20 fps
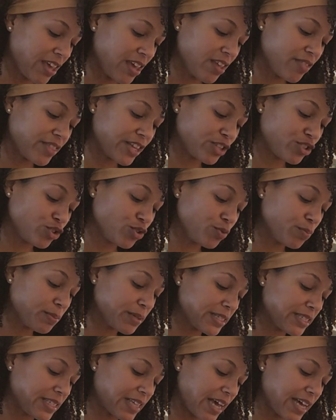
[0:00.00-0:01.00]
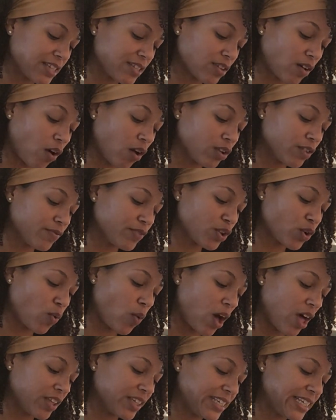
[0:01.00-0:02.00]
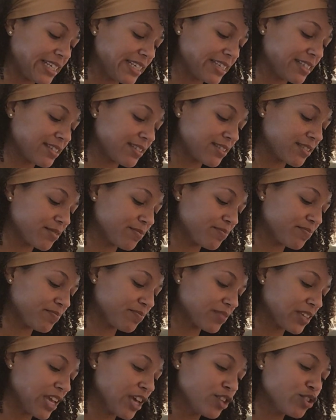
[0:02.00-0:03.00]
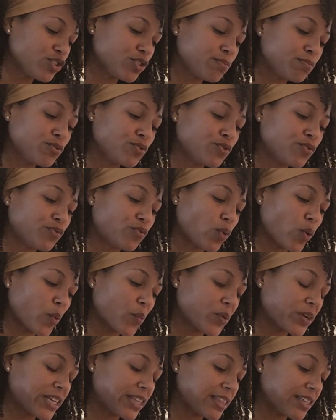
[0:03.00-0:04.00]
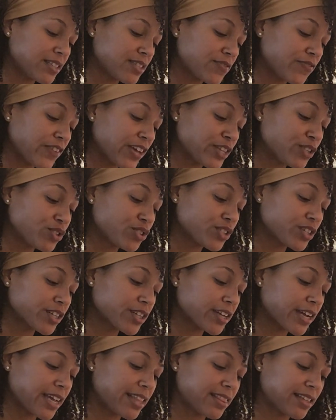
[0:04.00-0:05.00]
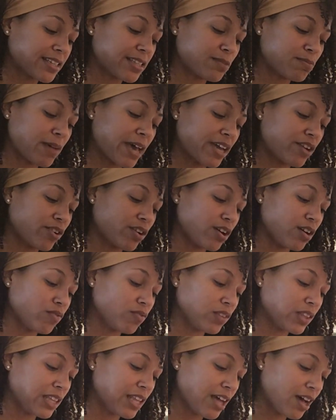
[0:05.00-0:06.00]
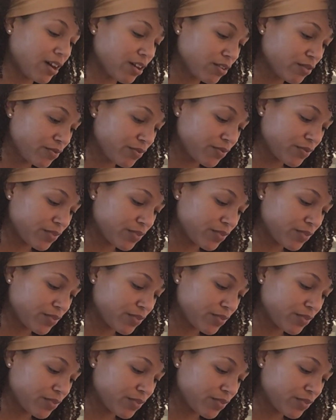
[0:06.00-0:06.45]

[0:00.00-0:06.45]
that you possess all of the qualities to move forward in this venture, in this matter of love,